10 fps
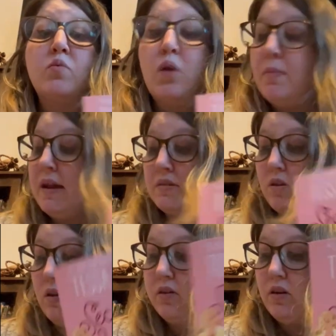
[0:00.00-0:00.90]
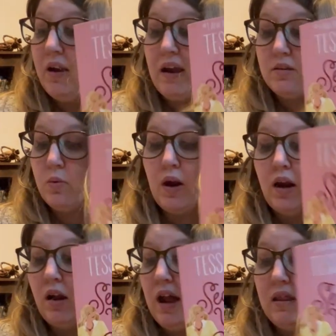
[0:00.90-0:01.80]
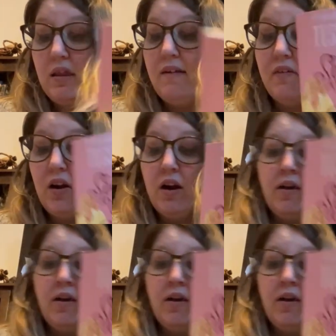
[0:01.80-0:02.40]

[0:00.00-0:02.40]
romance author, I swear. I love her.